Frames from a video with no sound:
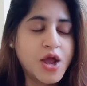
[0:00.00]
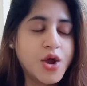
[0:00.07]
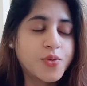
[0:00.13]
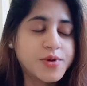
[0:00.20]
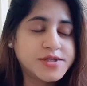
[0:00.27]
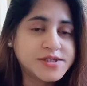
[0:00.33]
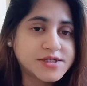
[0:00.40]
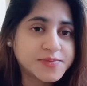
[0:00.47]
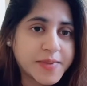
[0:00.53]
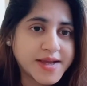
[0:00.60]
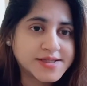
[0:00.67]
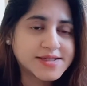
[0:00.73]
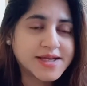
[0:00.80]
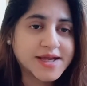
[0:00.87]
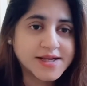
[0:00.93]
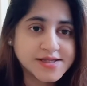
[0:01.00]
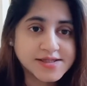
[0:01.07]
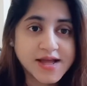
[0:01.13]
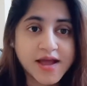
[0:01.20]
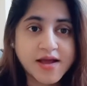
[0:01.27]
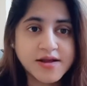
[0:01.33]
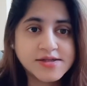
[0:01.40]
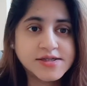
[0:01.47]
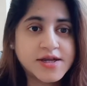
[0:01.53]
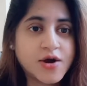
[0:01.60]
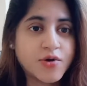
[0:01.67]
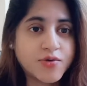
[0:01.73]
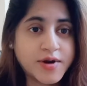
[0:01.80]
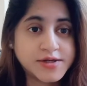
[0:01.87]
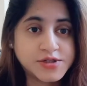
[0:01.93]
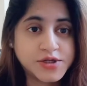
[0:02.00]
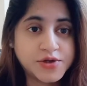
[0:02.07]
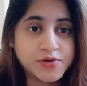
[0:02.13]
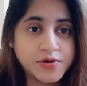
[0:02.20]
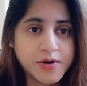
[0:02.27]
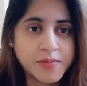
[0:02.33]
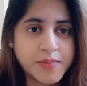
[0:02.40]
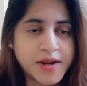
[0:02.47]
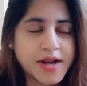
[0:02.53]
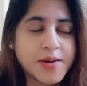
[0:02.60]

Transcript: which is basically sciatica or reticular pain.